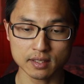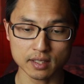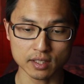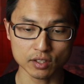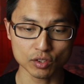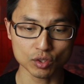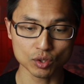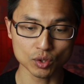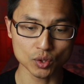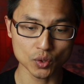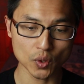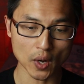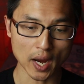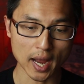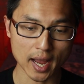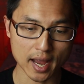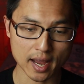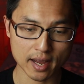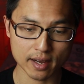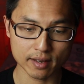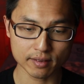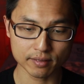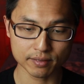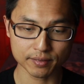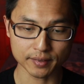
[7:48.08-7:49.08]
they do
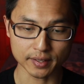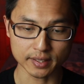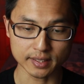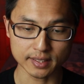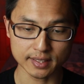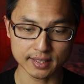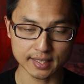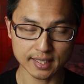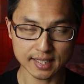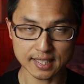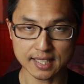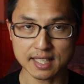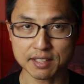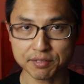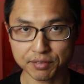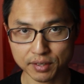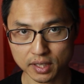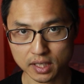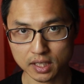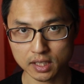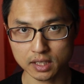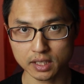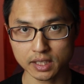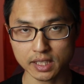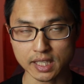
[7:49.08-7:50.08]
have a
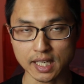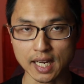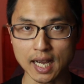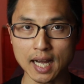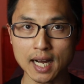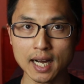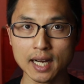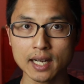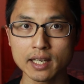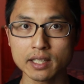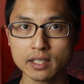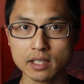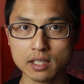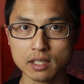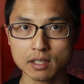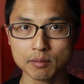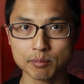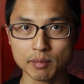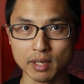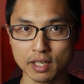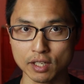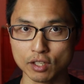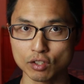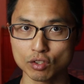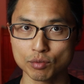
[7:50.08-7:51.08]
significantly higher
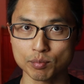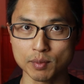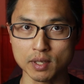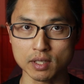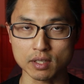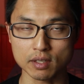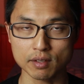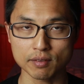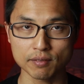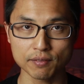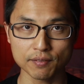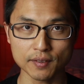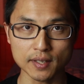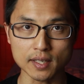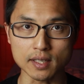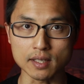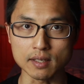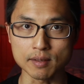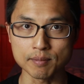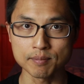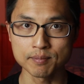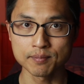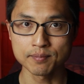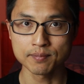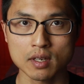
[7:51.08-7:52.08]
management
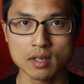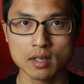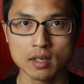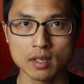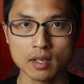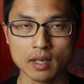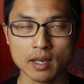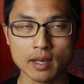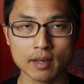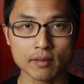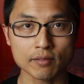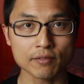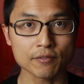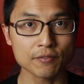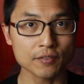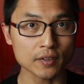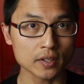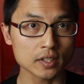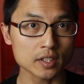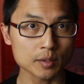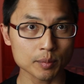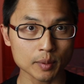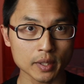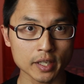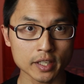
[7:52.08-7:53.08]
fee. At
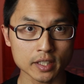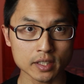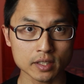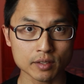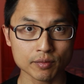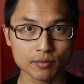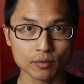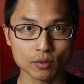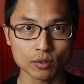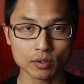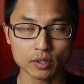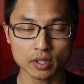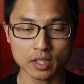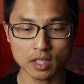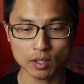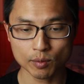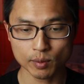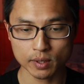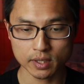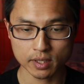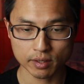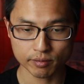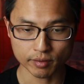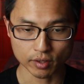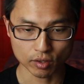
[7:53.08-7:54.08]
first place for the
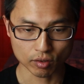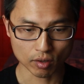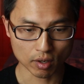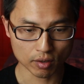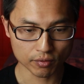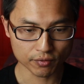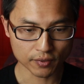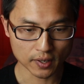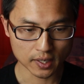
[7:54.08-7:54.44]
Kiwisaver Growth